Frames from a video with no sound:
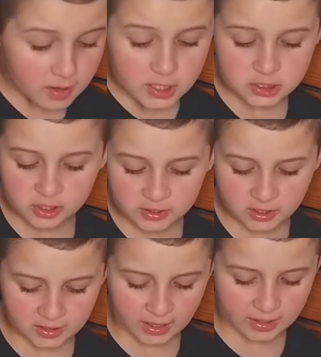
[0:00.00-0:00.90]
During the
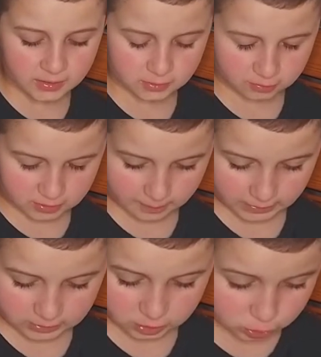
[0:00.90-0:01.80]
night, there was a big
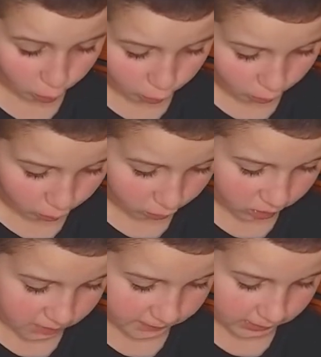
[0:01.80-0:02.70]

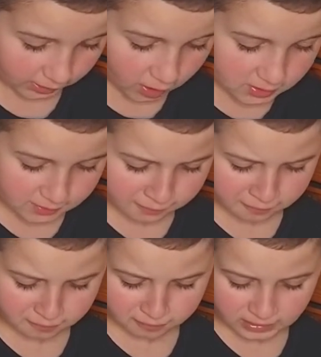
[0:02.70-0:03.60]
storm and lots of
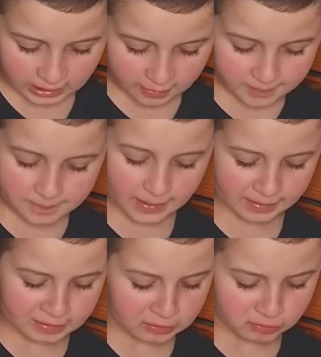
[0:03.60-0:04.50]
loud
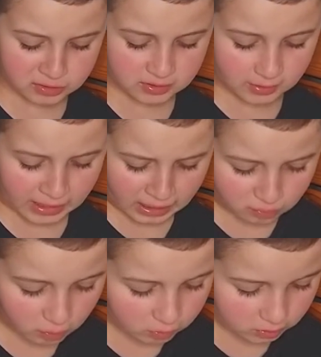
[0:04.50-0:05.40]
banging noise. I
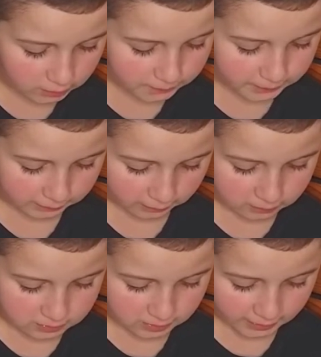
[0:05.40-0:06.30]
woke up and I
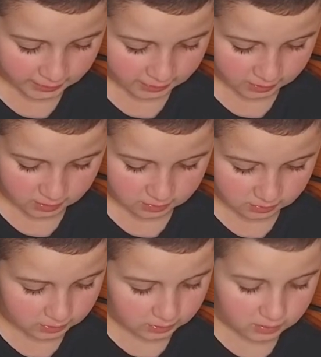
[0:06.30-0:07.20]
was tired
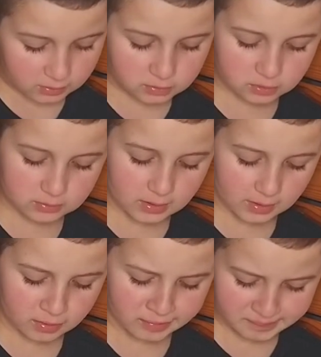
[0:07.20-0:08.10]
to get
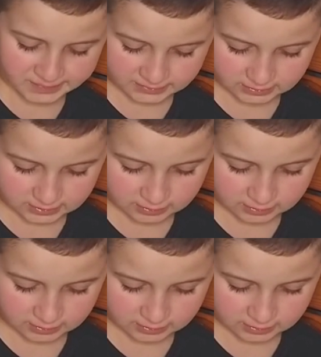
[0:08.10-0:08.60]
up and see